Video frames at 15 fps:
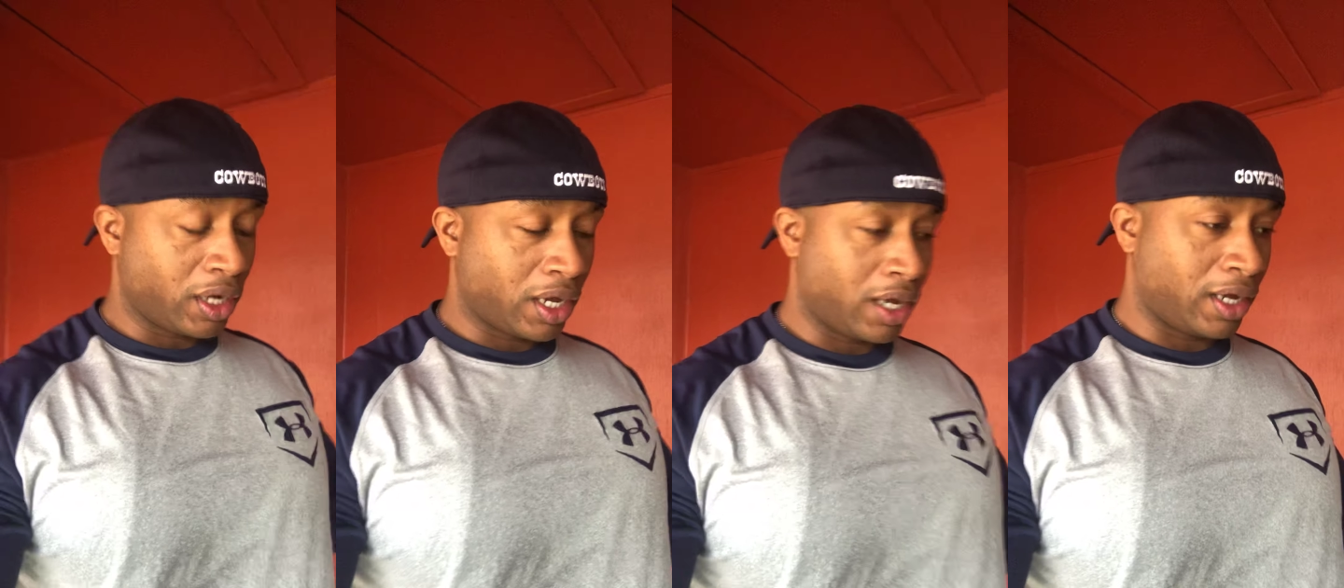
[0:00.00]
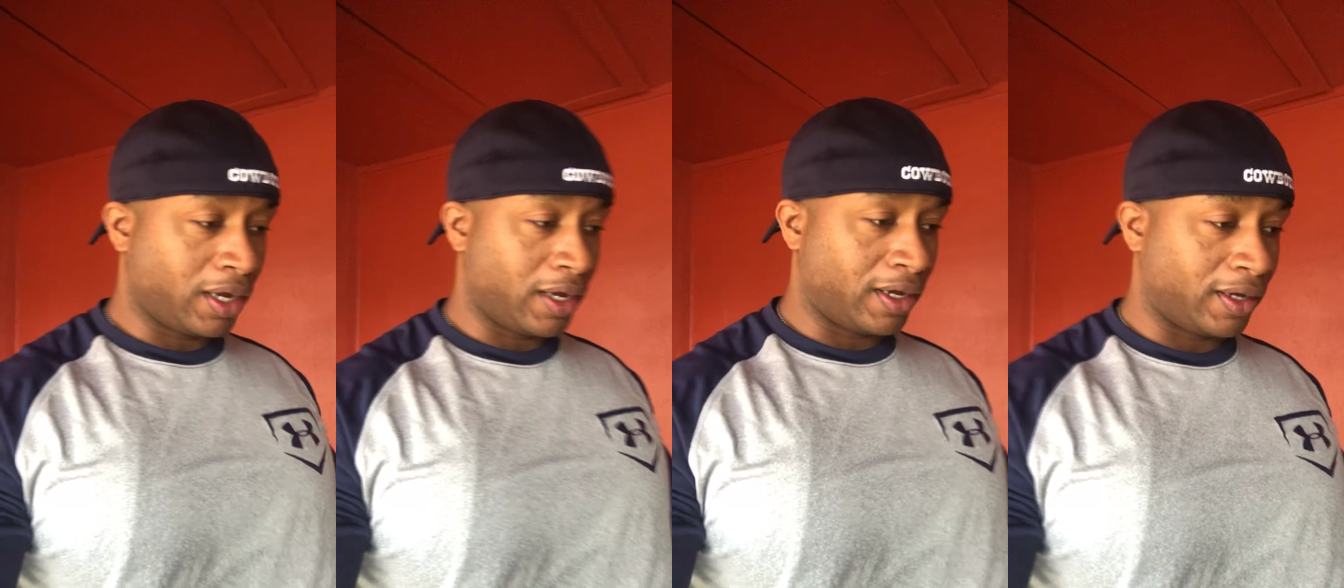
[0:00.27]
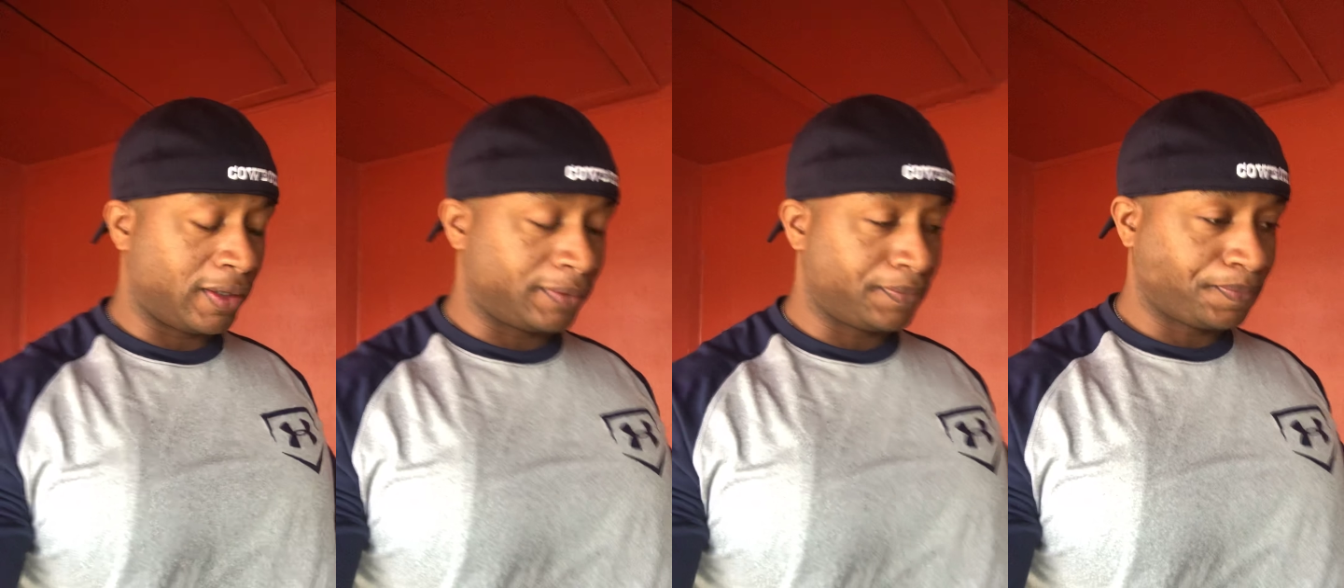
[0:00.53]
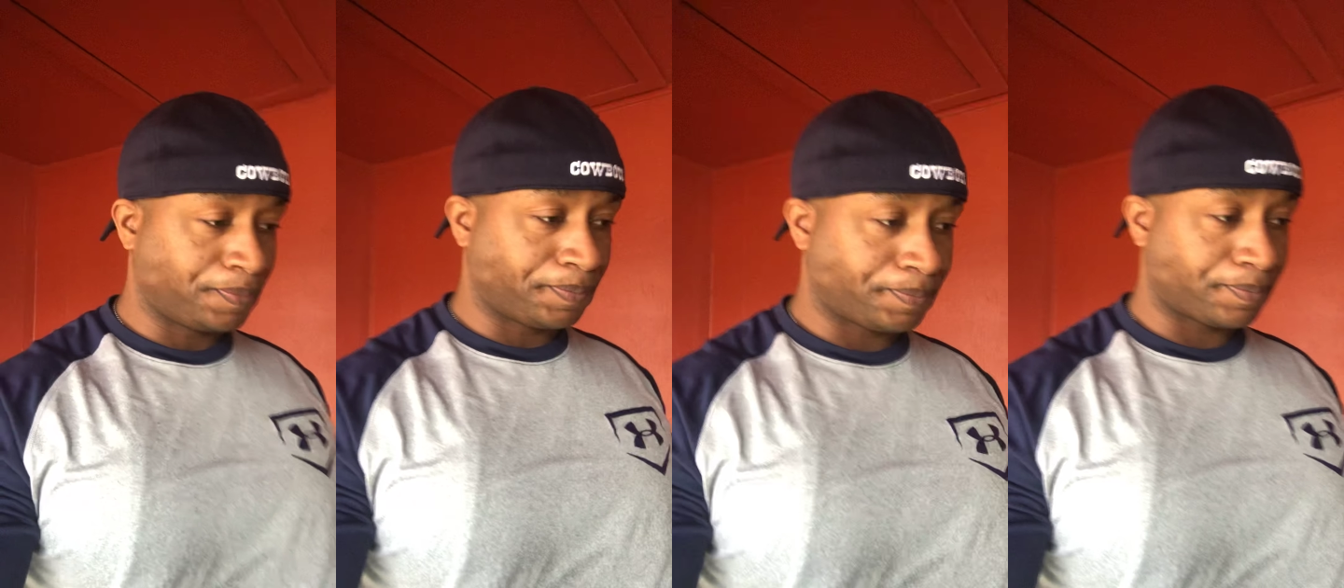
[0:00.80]

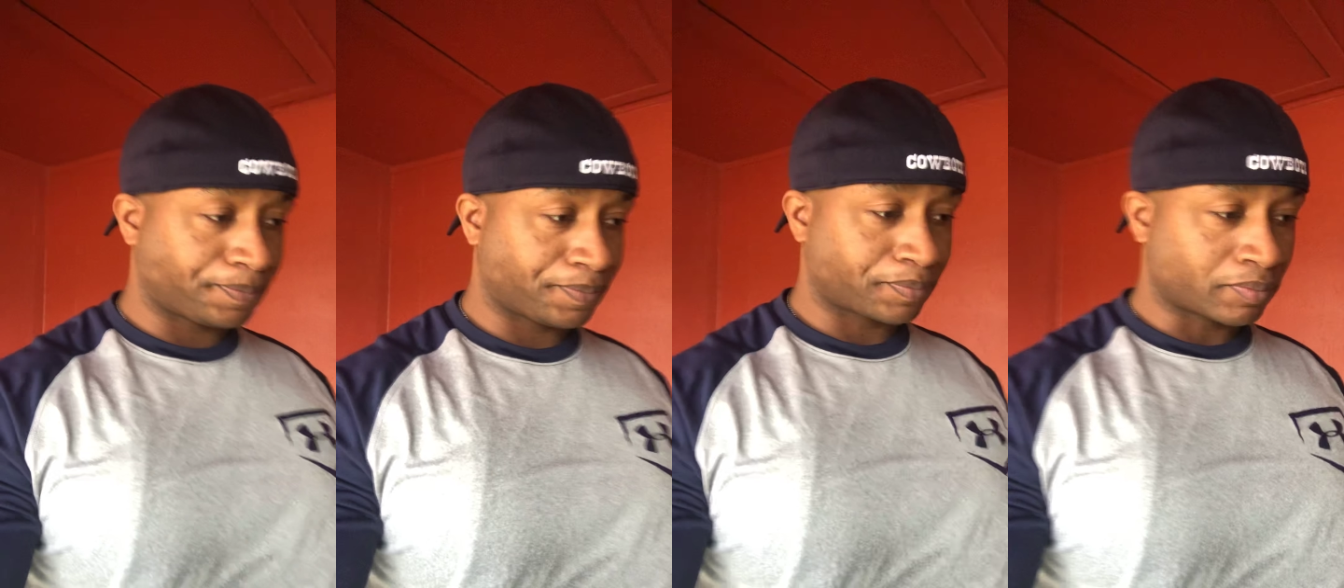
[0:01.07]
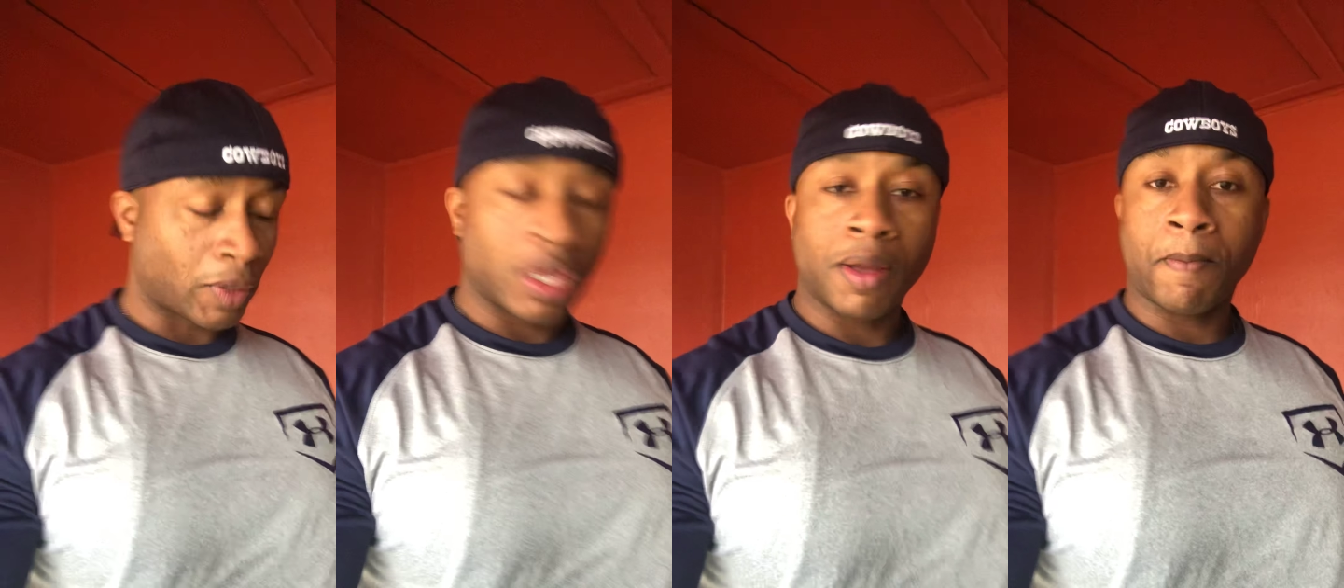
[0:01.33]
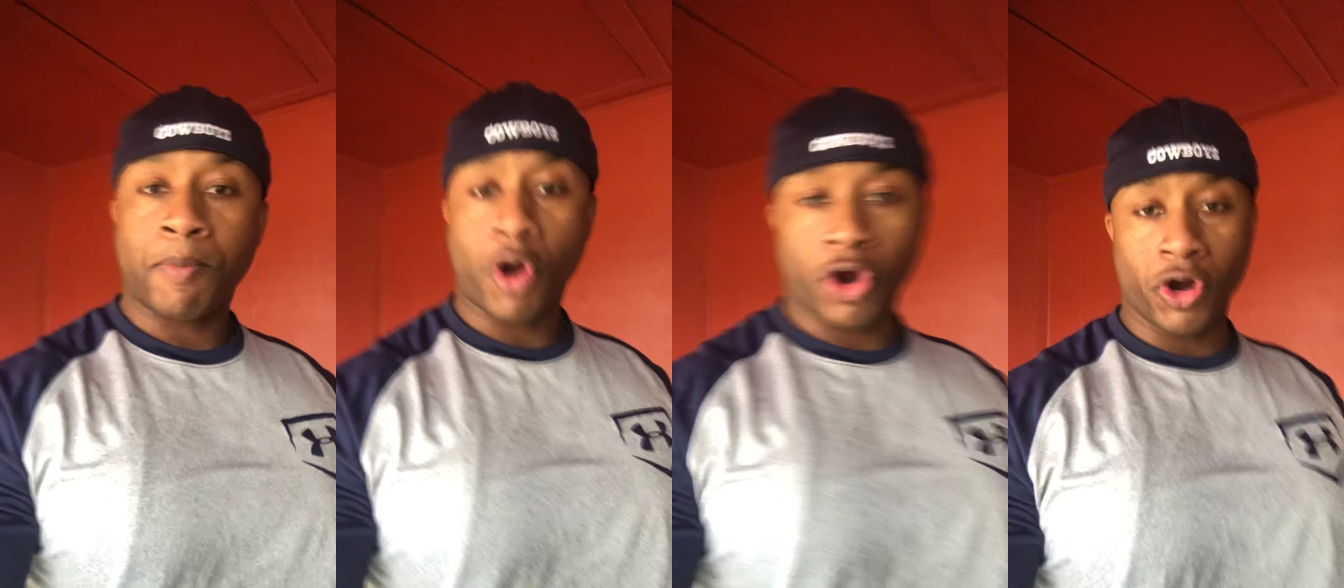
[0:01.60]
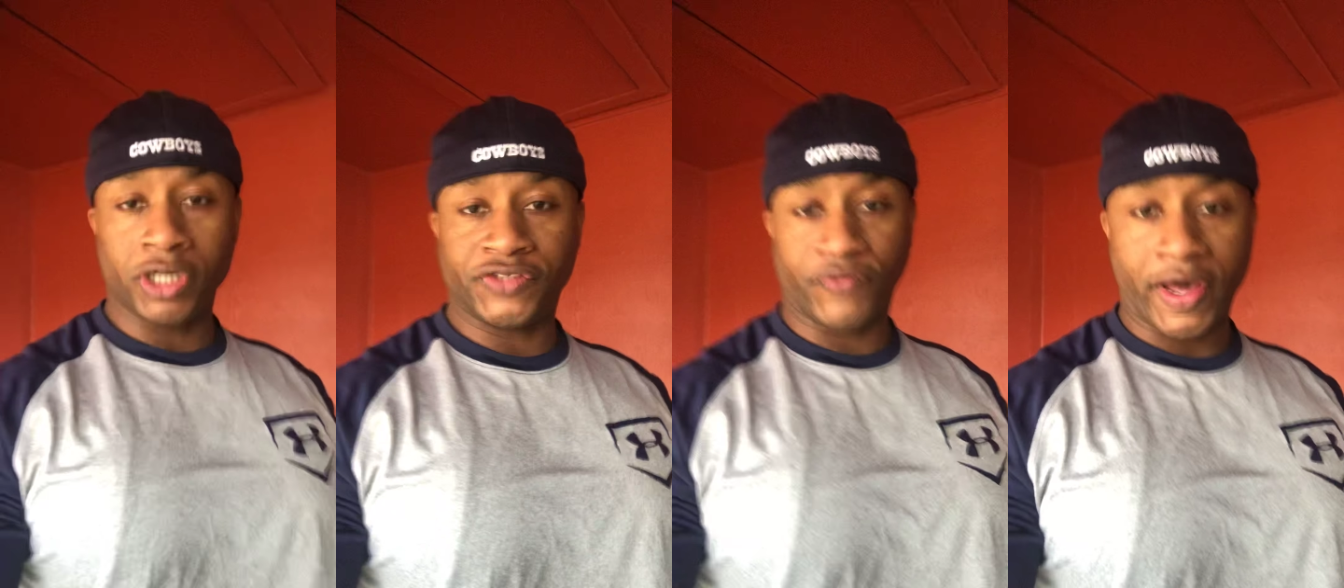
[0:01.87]
um,
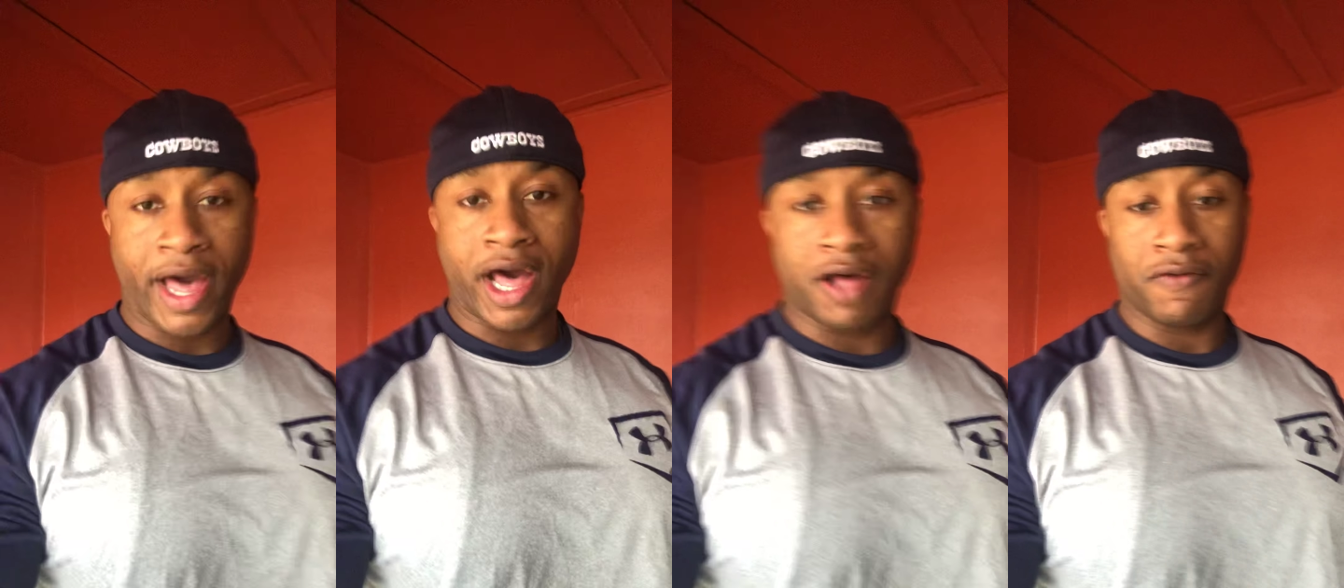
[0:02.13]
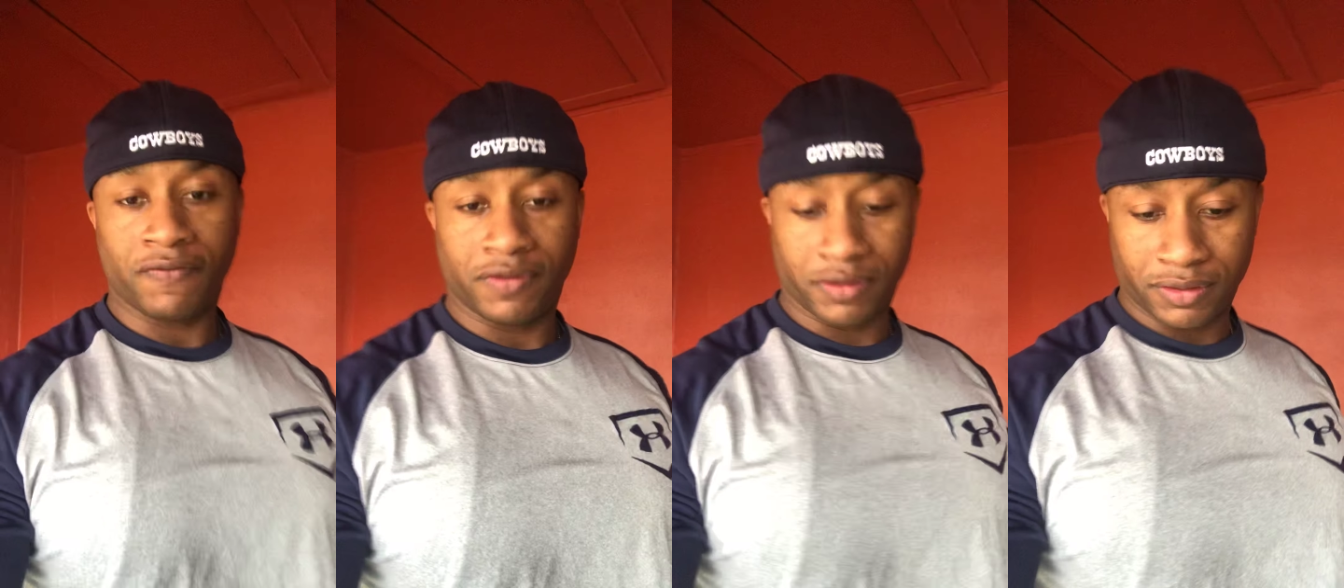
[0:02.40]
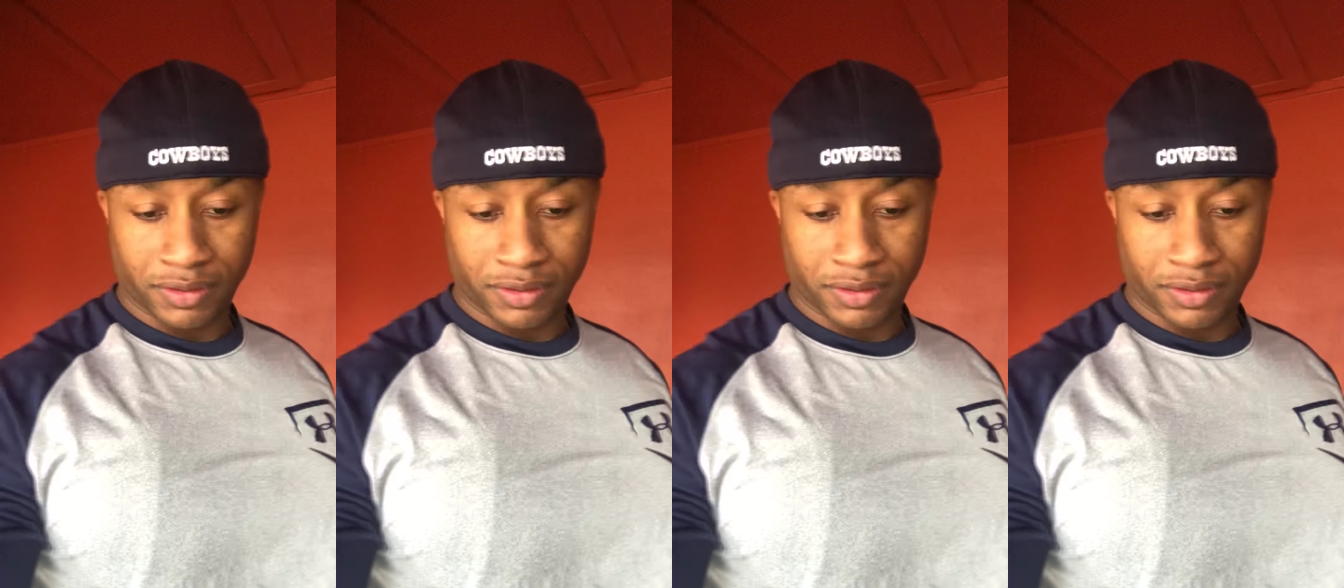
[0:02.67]
purge valve,